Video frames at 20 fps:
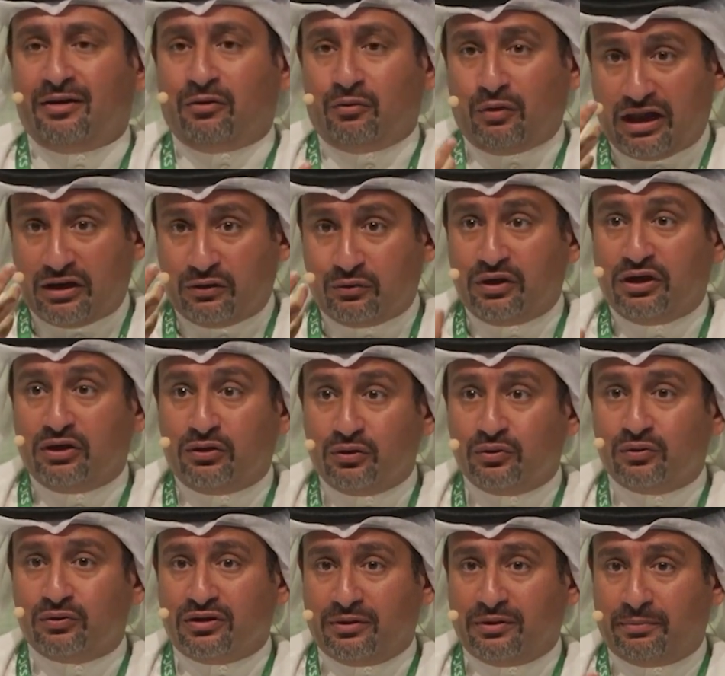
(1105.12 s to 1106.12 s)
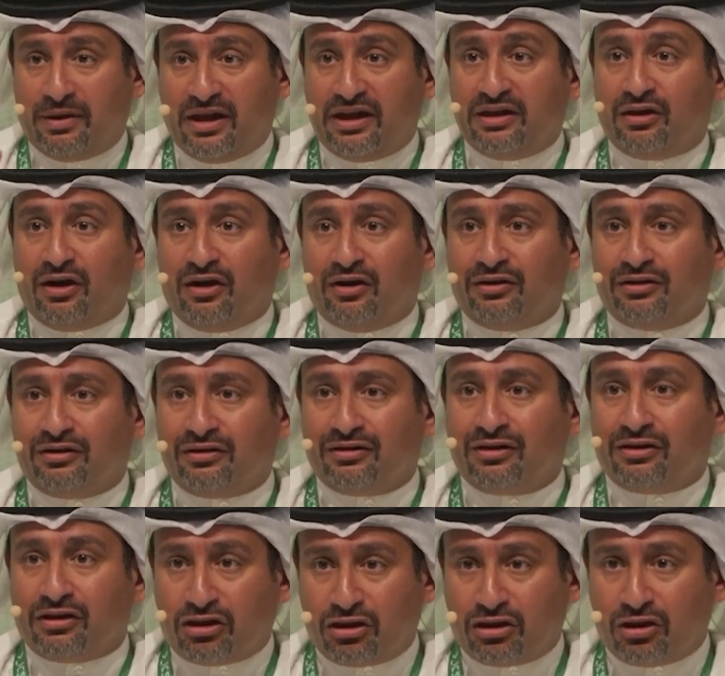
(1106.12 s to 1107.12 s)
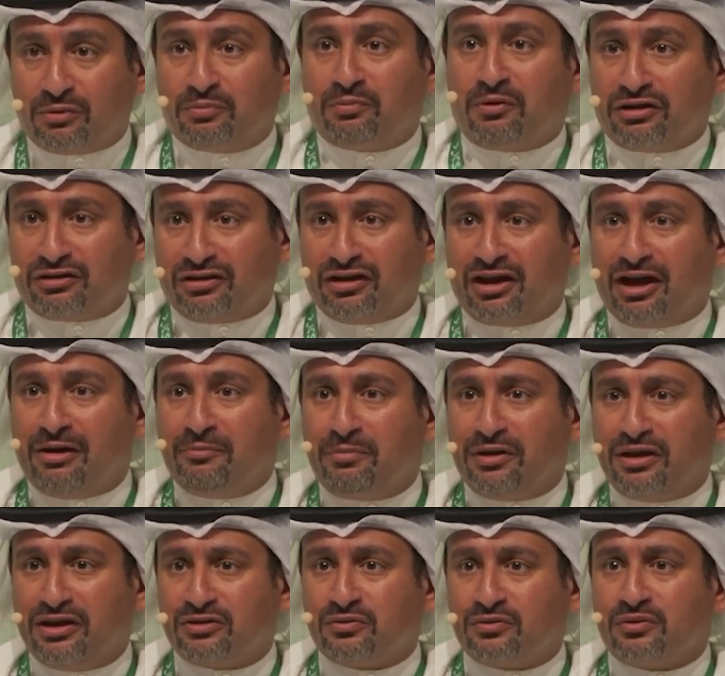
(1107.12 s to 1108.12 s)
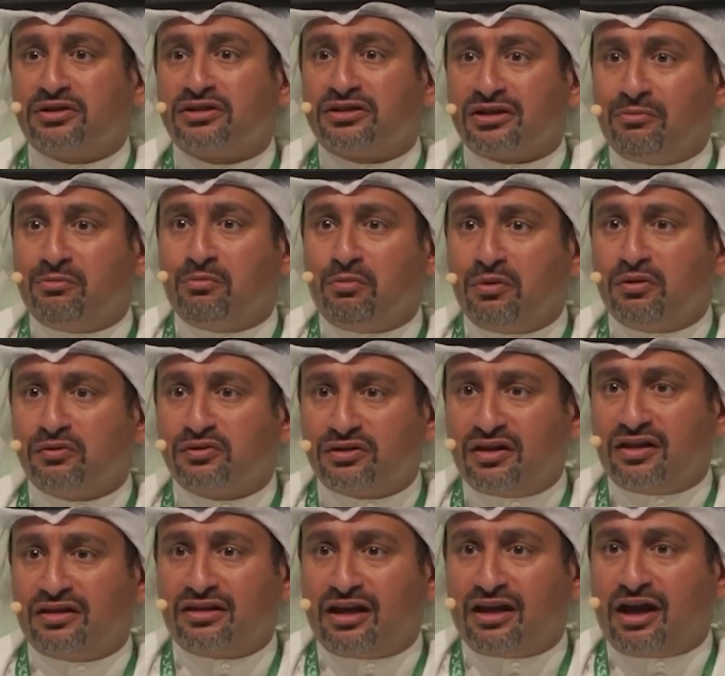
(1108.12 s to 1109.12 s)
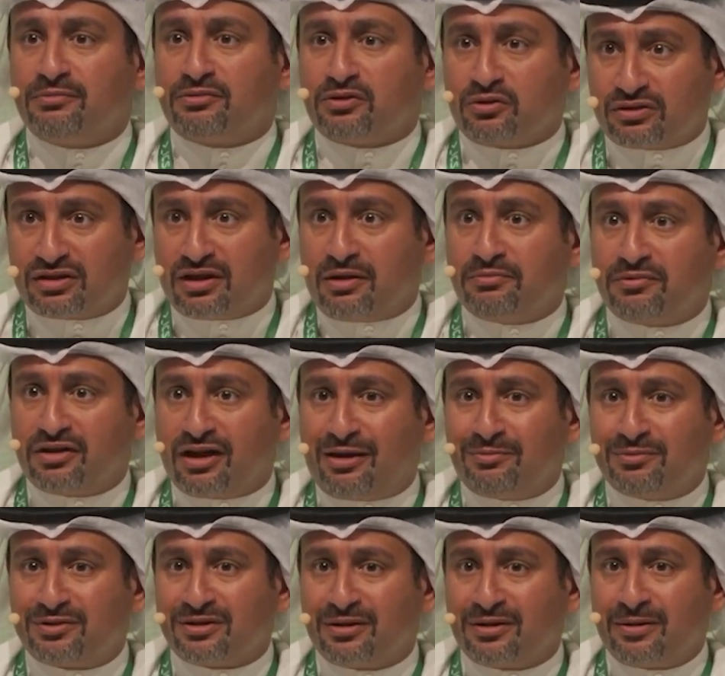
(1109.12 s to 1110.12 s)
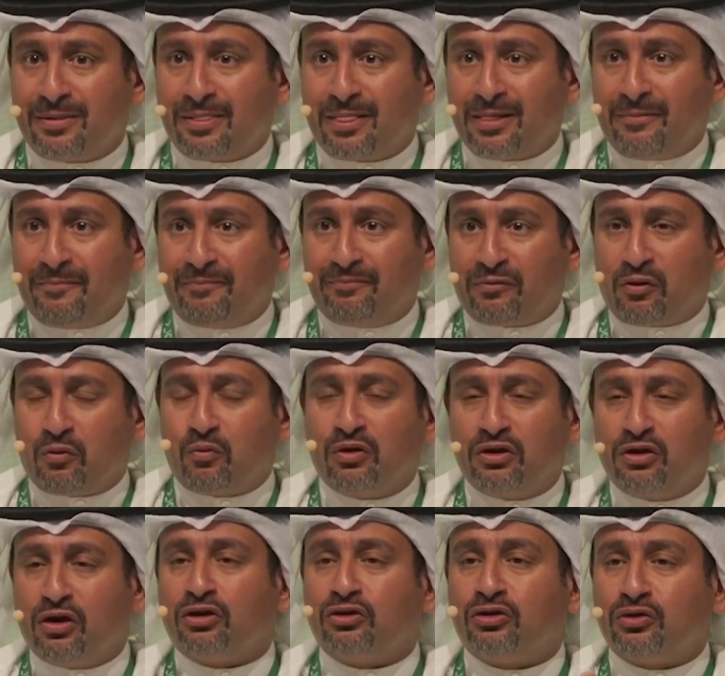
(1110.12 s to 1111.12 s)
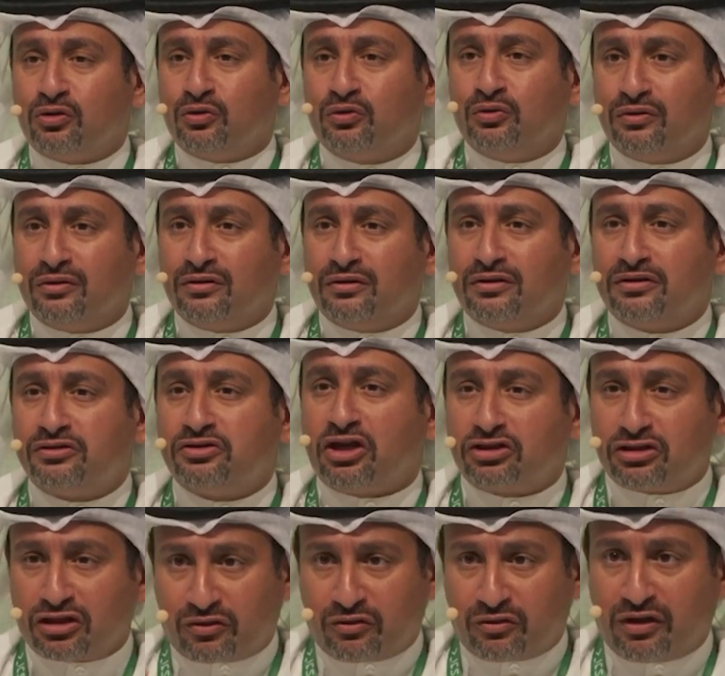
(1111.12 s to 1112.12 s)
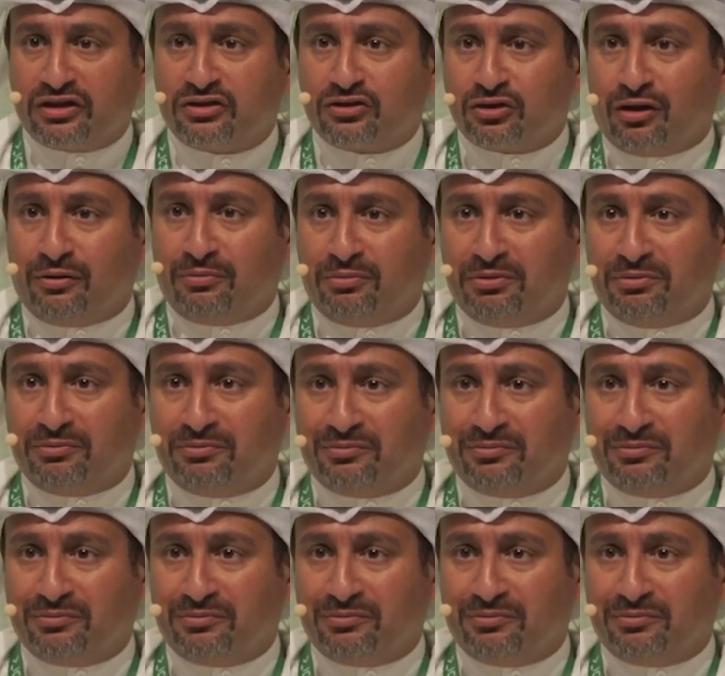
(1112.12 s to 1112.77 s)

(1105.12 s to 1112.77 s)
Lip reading: and we do depend on the third-party companies, which most of the times or sometimes will not do such a great job.